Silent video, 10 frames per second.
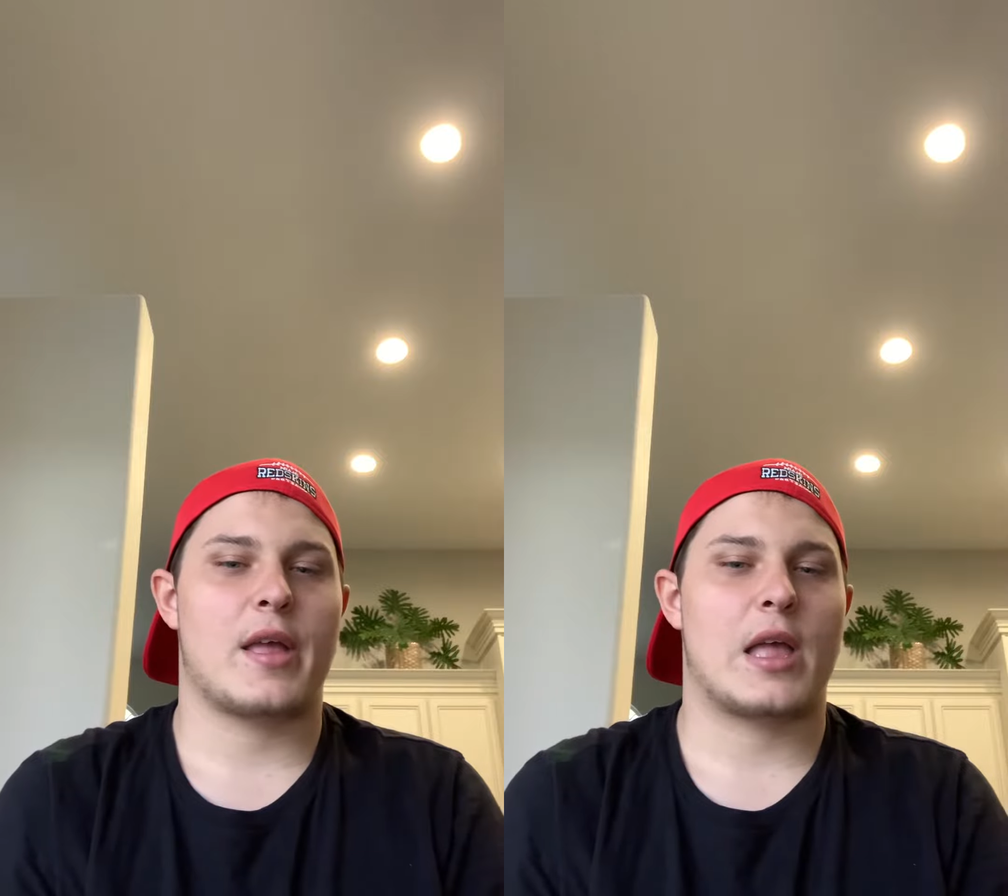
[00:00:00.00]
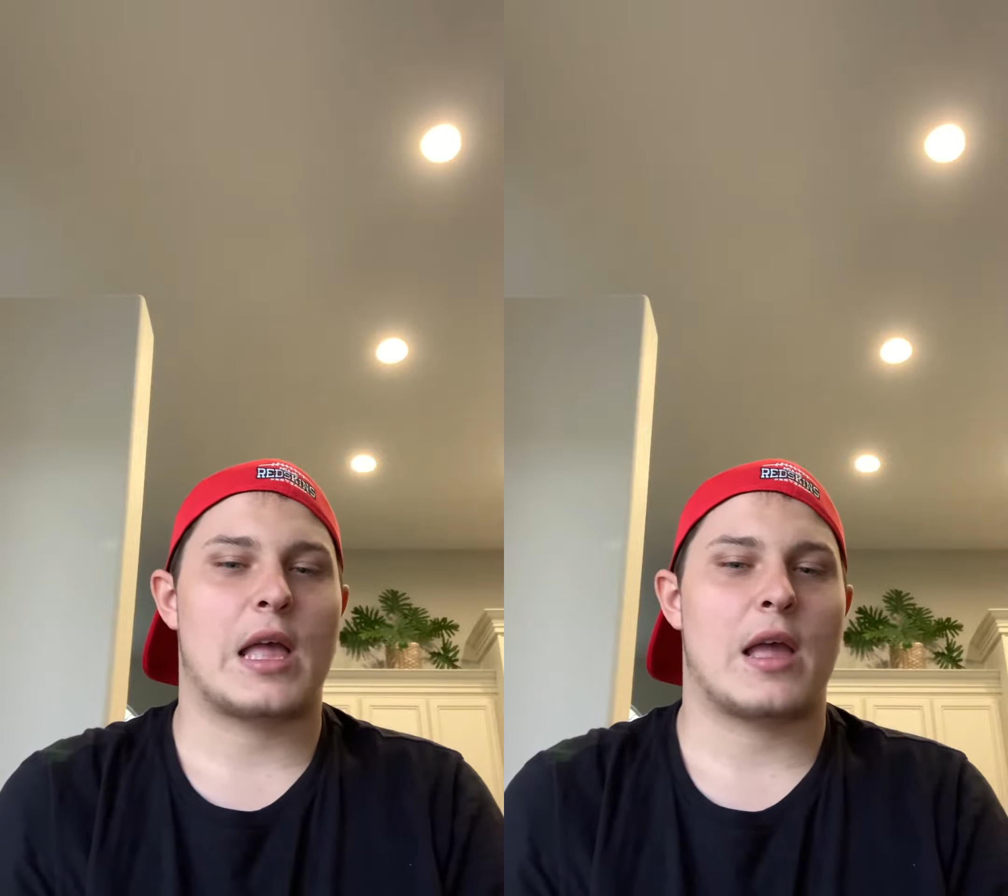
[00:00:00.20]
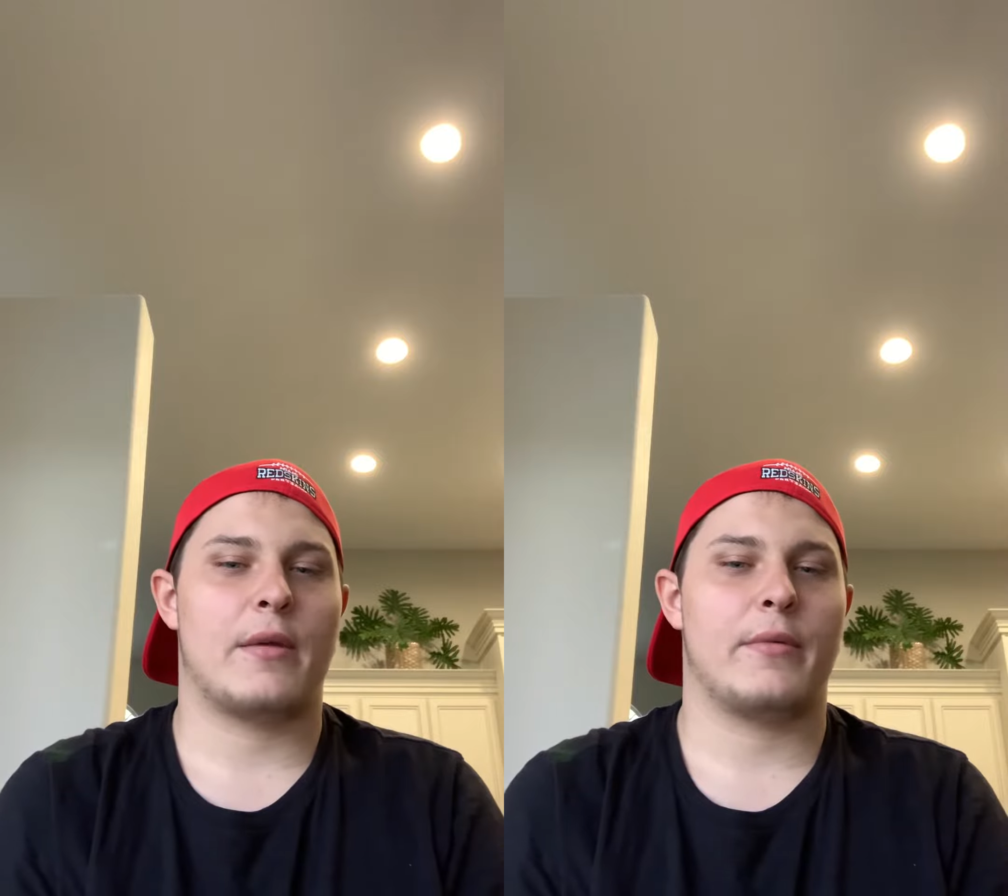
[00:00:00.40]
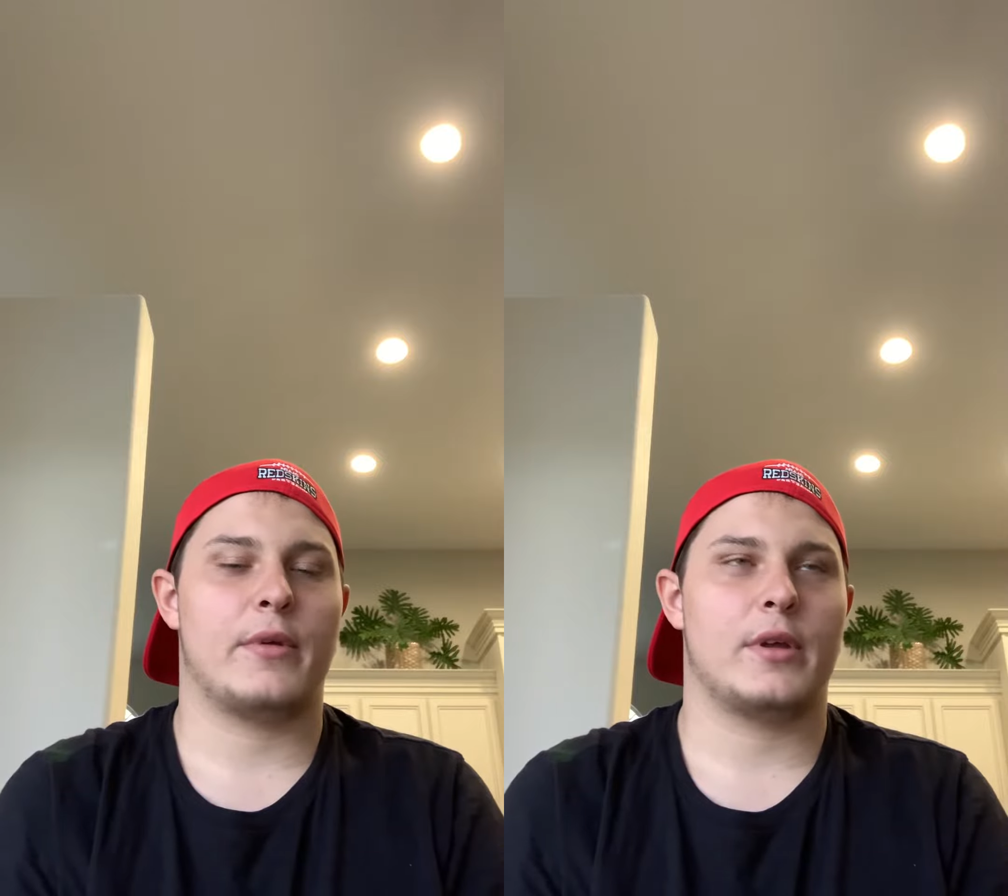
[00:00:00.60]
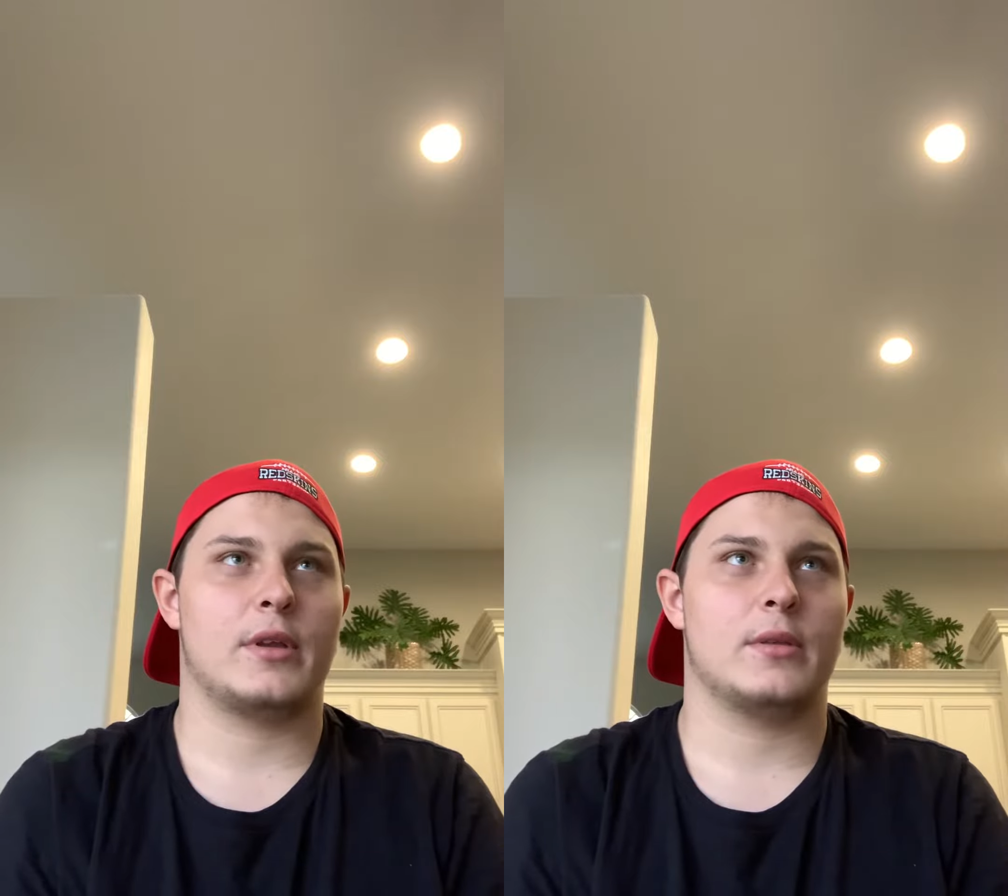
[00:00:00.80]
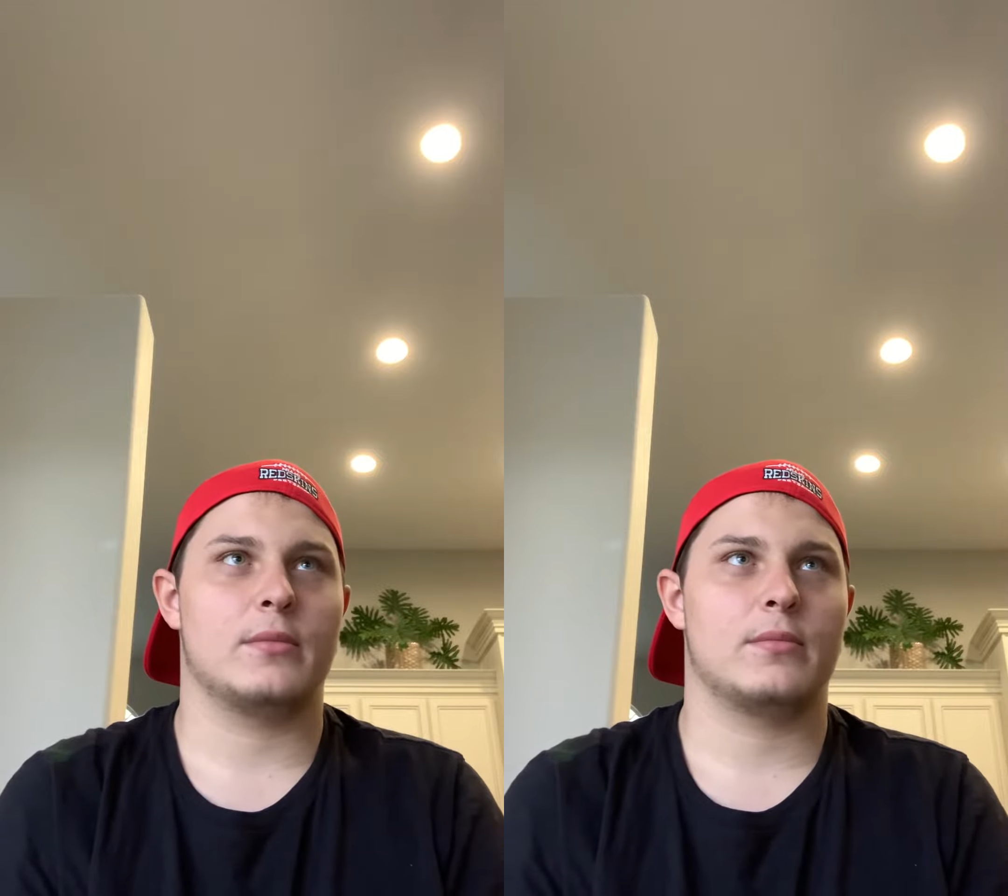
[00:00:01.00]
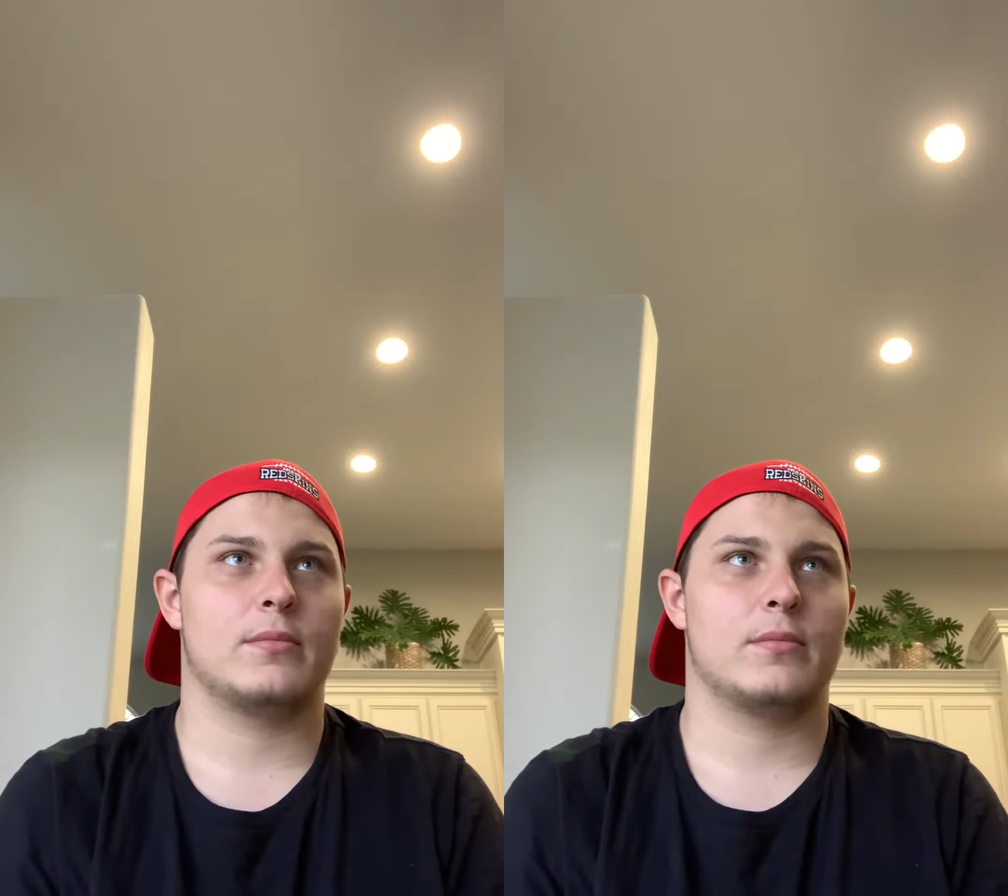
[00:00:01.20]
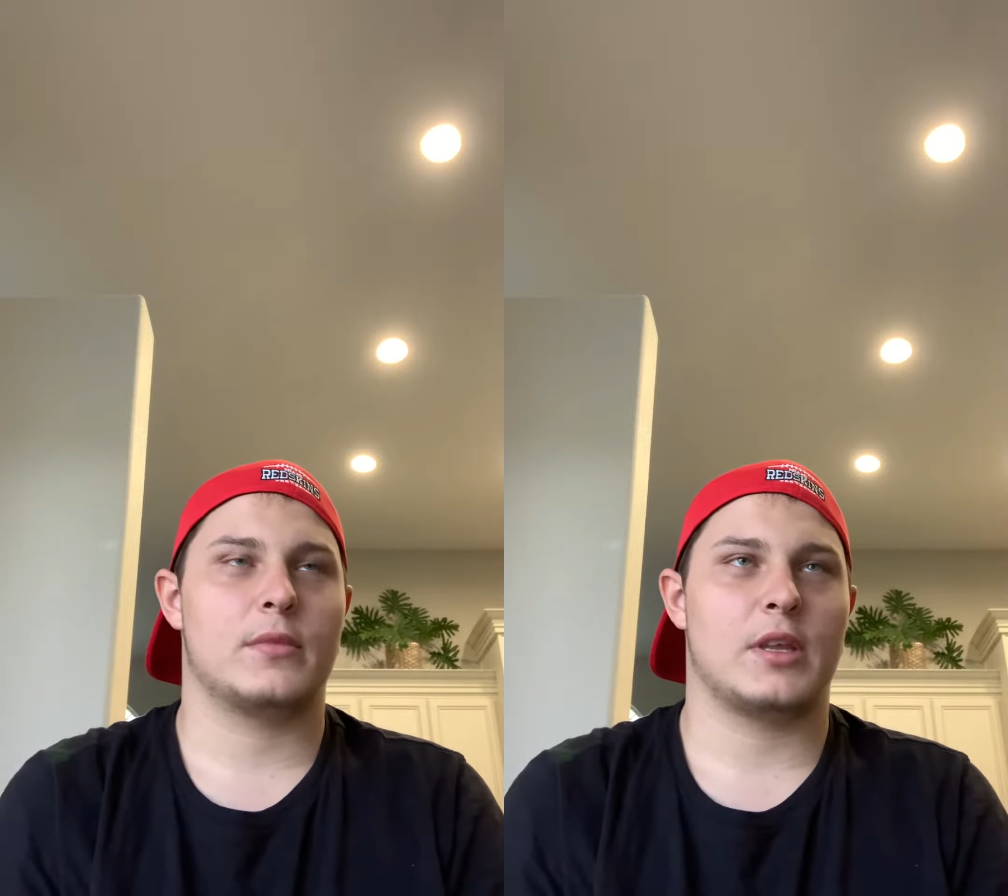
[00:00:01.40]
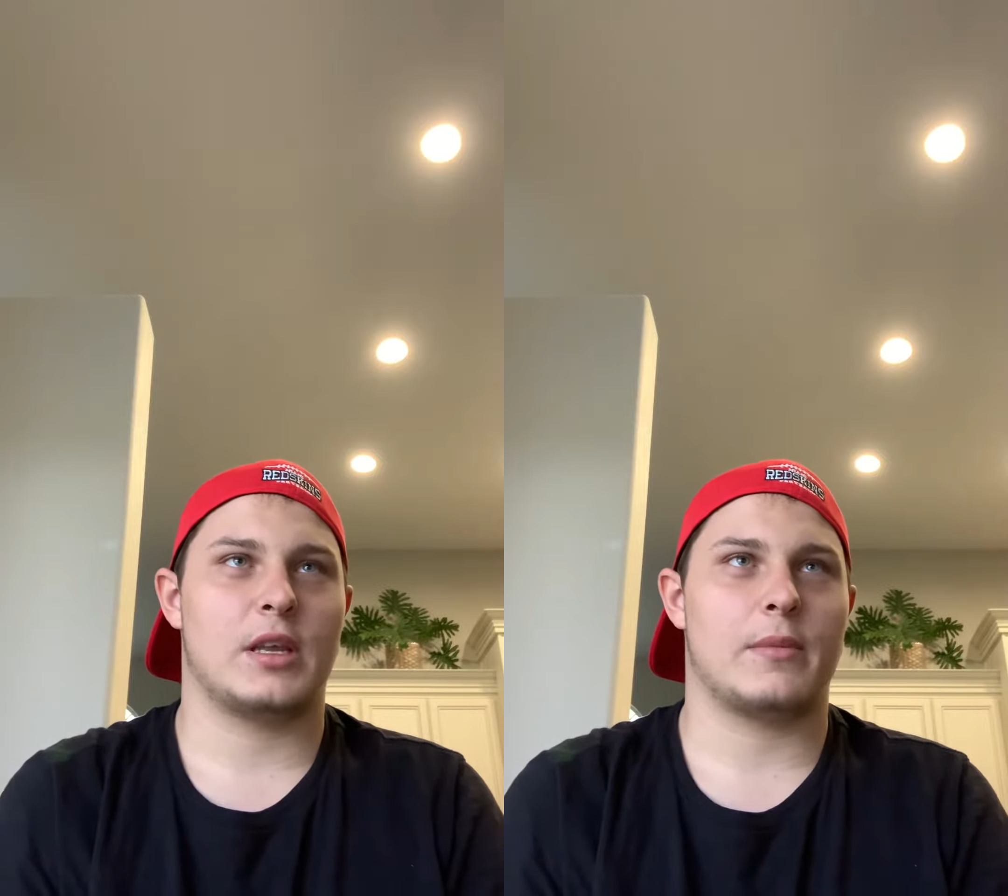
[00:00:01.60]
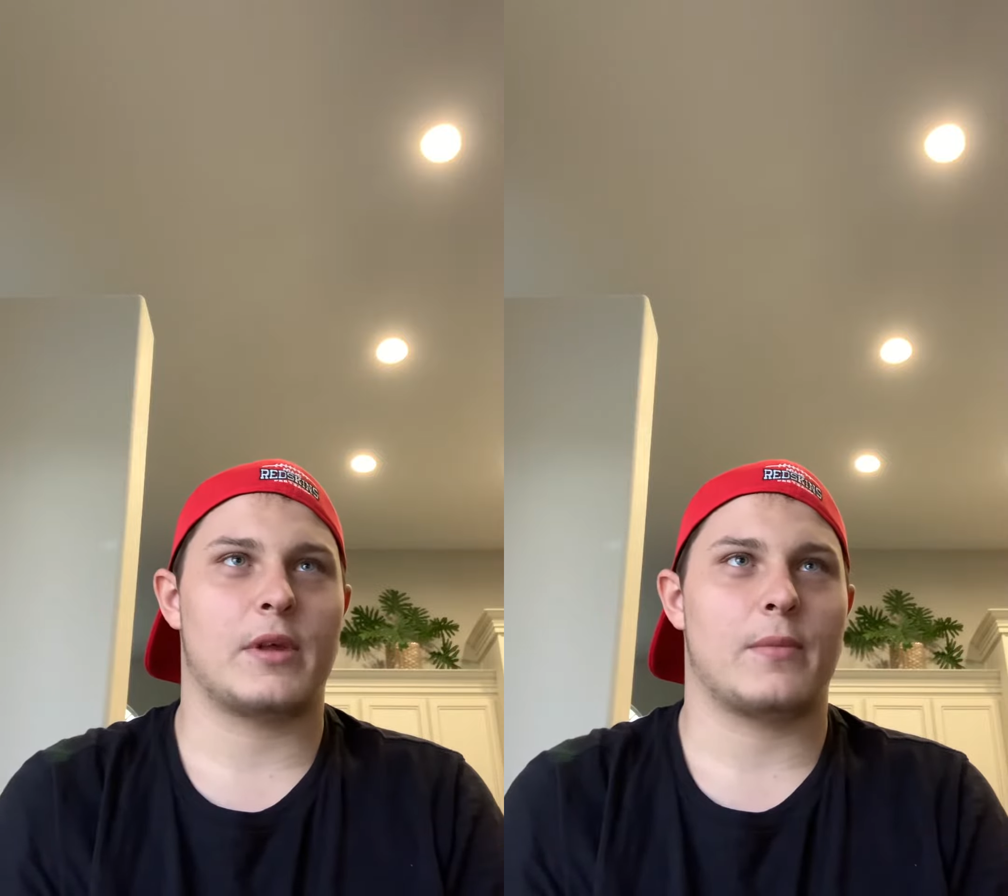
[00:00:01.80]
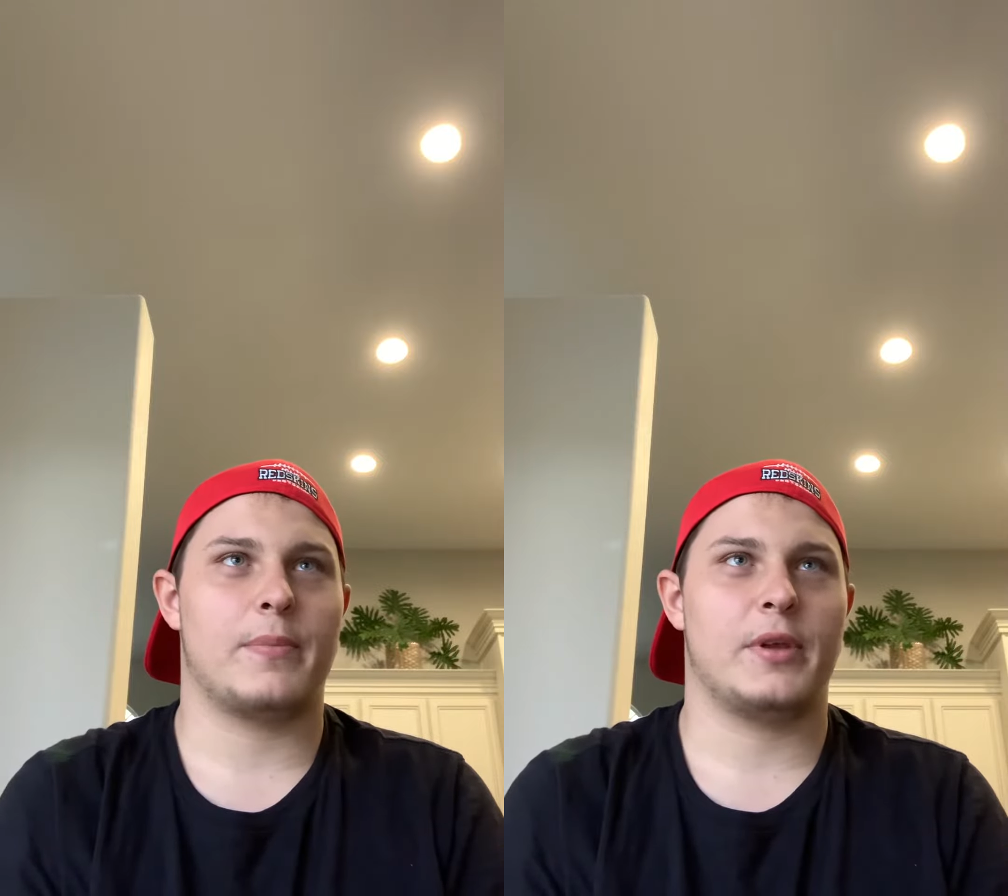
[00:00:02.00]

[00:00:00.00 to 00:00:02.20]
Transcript: I would think about